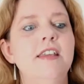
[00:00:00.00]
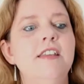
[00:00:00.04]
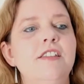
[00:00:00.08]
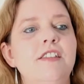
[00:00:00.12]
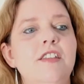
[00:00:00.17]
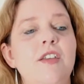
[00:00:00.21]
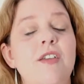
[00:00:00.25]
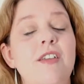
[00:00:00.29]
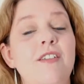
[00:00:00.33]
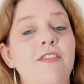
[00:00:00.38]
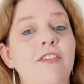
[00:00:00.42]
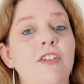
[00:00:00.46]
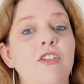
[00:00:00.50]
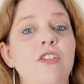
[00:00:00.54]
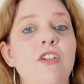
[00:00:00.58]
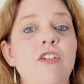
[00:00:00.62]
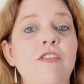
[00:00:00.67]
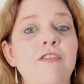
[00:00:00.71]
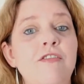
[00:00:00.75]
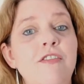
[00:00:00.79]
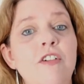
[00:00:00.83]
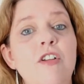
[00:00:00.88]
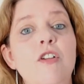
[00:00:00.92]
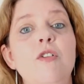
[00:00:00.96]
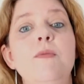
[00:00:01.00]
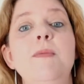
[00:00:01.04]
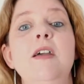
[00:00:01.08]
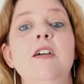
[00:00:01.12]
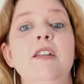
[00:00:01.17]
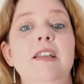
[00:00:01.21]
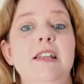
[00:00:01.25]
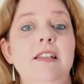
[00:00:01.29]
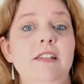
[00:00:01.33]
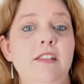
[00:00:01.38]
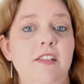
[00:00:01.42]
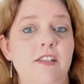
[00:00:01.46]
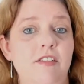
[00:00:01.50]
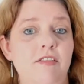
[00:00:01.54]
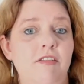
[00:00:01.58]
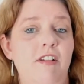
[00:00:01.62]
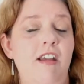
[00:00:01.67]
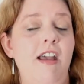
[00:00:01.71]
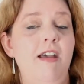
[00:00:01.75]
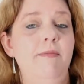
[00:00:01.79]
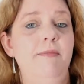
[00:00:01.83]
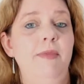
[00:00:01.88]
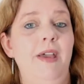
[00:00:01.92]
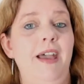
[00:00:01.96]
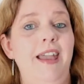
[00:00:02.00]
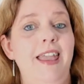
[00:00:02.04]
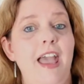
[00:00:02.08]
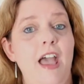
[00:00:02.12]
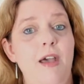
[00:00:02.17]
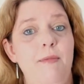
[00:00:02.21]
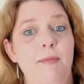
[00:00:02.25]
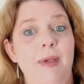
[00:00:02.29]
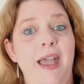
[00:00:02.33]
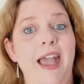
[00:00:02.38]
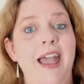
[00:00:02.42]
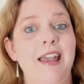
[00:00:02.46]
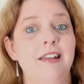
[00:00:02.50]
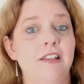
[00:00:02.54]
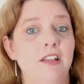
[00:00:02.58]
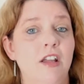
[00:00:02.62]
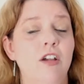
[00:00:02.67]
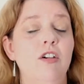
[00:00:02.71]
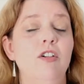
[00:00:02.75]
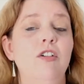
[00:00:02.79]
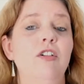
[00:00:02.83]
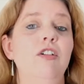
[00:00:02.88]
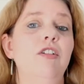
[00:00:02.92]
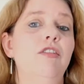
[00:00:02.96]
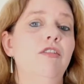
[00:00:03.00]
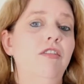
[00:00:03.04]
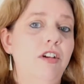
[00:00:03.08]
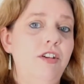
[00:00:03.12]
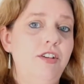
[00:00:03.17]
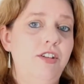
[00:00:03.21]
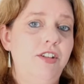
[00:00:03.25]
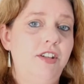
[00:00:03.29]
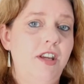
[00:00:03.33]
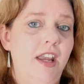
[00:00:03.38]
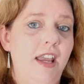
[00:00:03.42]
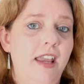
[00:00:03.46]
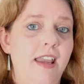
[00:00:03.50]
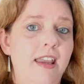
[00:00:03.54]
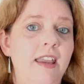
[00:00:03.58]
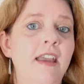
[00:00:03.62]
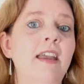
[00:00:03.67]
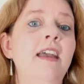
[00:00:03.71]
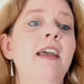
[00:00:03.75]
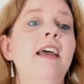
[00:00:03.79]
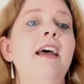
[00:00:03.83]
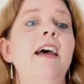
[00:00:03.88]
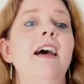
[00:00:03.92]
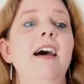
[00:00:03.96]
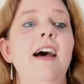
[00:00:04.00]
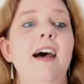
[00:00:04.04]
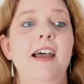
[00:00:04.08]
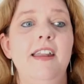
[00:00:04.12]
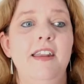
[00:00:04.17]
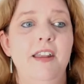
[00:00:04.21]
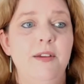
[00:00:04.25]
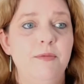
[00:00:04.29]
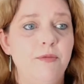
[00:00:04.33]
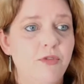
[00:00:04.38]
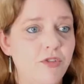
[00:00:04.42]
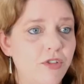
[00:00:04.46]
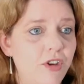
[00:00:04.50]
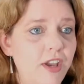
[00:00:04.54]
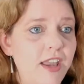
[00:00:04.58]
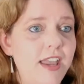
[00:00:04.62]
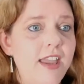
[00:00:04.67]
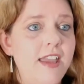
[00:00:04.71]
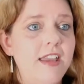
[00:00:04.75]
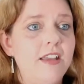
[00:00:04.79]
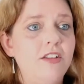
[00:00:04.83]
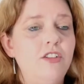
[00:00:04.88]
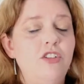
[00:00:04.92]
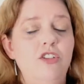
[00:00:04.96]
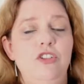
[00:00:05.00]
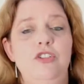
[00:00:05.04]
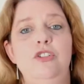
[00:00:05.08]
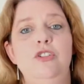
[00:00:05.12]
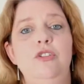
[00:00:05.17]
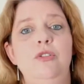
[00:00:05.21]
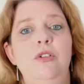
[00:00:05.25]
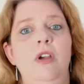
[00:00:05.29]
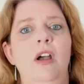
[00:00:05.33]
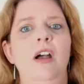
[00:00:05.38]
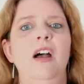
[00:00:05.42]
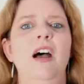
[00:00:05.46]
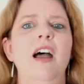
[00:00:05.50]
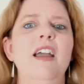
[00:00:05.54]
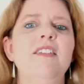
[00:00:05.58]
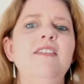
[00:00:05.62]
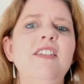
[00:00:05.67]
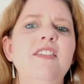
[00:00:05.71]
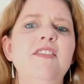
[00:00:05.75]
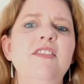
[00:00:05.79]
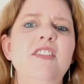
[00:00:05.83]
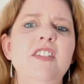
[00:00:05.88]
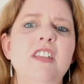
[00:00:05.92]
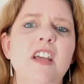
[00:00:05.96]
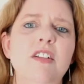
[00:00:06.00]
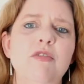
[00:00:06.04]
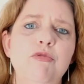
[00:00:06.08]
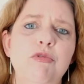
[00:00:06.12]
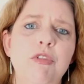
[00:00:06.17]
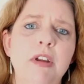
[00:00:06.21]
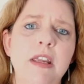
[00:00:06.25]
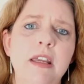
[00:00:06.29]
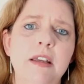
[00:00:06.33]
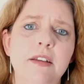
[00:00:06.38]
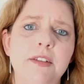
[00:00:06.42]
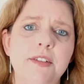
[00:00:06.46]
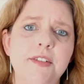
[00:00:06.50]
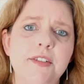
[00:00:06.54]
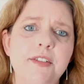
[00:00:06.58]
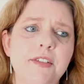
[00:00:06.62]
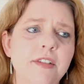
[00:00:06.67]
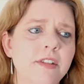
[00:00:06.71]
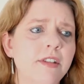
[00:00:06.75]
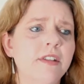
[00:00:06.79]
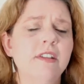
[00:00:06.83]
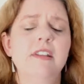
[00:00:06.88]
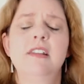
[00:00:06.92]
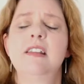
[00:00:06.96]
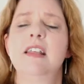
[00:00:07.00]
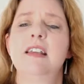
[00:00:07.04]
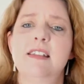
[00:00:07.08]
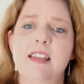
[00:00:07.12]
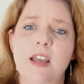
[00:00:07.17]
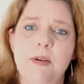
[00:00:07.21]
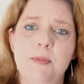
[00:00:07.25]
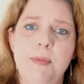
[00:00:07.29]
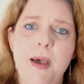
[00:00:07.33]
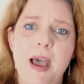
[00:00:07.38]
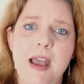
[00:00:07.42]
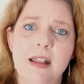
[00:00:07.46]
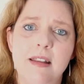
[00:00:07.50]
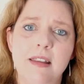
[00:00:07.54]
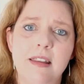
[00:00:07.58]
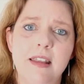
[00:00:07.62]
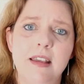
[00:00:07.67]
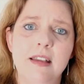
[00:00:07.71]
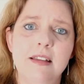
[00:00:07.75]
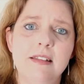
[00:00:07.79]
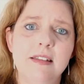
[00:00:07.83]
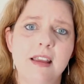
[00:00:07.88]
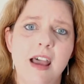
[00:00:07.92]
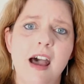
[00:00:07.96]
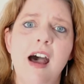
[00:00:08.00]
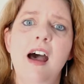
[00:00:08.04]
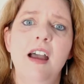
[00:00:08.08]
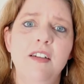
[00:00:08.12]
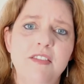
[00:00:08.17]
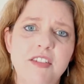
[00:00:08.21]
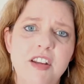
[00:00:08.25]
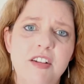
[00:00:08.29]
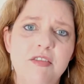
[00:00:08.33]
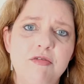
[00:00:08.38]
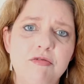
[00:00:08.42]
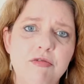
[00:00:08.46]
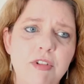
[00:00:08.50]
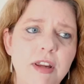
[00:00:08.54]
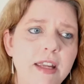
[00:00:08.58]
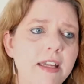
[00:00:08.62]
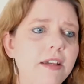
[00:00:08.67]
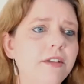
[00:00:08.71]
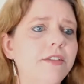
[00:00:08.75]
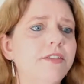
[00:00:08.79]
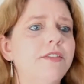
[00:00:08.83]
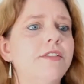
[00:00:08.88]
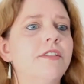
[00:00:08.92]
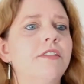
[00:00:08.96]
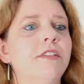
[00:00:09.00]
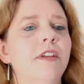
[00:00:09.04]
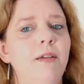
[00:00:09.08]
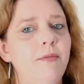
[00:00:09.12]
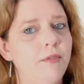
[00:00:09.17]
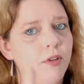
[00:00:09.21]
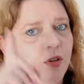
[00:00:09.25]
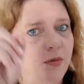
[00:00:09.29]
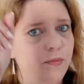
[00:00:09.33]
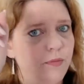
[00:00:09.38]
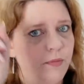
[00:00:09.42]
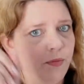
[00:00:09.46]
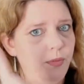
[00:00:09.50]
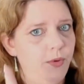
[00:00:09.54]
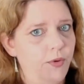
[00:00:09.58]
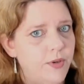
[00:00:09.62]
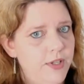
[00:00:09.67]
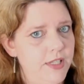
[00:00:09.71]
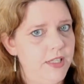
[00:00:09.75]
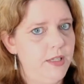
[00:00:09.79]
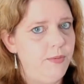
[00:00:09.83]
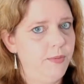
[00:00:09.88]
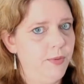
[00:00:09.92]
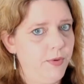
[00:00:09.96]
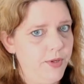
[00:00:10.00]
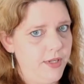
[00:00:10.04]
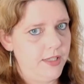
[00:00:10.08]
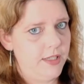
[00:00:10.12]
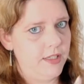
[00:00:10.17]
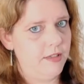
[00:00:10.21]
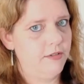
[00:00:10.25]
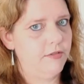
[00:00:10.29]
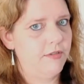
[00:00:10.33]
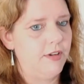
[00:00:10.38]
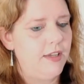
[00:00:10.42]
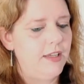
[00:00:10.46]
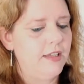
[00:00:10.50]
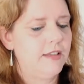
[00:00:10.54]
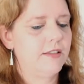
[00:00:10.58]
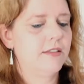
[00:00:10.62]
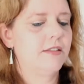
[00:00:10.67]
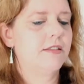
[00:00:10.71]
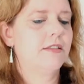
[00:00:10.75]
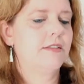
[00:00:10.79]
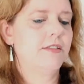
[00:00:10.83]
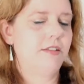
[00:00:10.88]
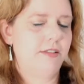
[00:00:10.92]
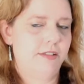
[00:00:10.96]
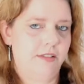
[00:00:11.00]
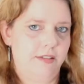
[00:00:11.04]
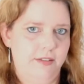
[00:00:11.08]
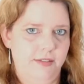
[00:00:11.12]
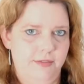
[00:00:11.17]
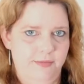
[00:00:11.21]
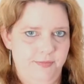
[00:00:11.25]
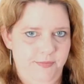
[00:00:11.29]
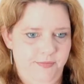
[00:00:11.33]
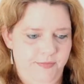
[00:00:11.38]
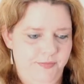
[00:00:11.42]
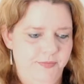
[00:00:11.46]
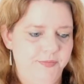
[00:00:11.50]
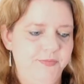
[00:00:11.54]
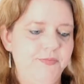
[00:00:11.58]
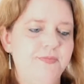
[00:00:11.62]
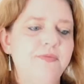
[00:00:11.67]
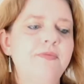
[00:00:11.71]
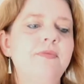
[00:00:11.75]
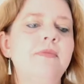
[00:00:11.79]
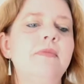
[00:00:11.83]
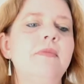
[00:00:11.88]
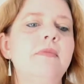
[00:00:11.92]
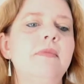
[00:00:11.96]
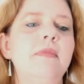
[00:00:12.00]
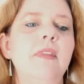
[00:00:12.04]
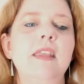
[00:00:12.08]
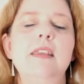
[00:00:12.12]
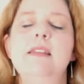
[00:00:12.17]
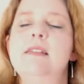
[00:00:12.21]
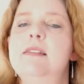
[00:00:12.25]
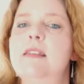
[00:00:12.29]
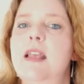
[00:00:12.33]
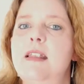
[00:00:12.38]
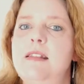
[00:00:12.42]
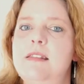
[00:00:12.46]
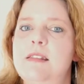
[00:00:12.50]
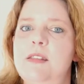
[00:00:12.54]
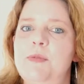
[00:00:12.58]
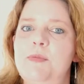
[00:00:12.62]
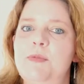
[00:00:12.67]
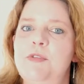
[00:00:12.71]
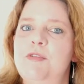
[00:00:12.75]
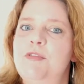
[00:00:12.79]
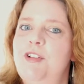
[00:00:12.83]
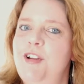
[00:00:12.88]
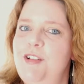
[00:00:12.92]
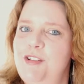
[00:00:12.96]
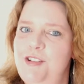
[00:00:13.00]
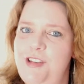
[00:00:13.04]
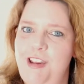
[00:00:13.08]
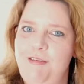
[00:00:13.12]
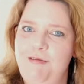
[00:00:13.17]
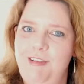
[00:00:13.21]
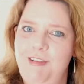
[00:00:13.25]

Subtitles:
So if you're not following me on Instagram, I am at Conquer Crochet, and I'm trying to do, I've even done reels. That's how bad things are. I've done reels. I'm not pointy reels, just sensible crochet